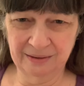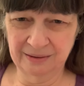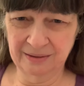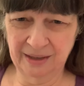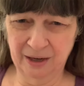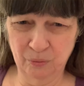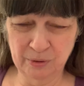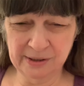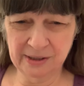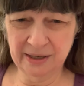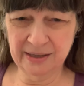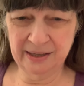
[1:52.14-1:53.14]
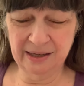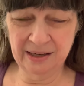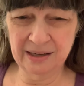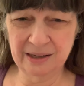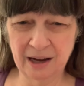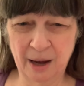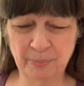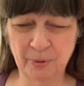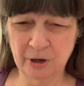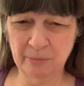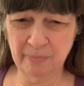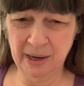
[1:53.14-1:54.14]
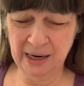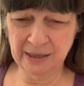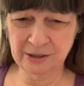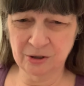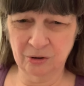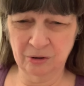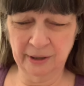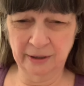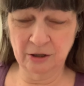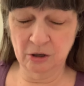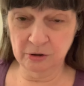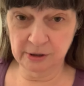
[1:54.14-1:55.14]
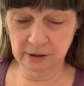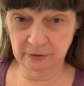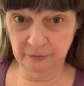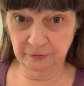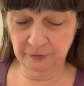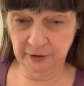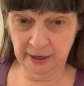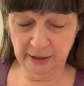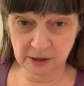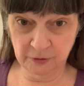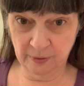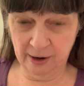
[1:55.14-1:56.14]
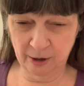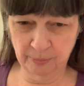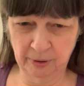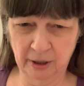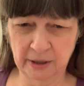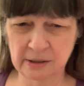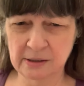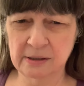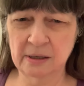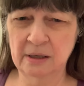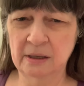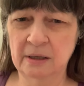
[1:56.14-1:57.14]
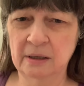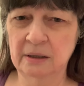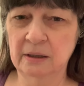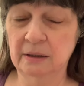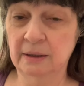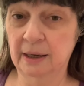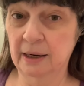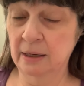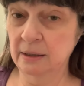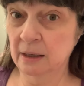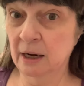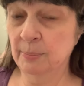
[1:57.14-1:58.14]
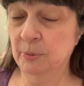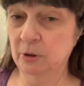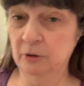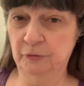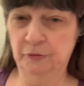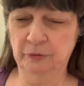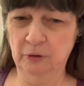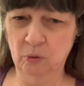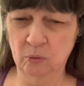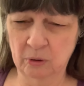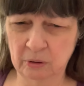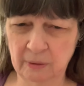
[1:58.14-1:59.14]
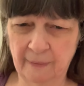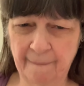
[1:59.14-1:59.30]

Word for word: there was a key up on a mantel that goes to the gas fireplace that ended up on the floor.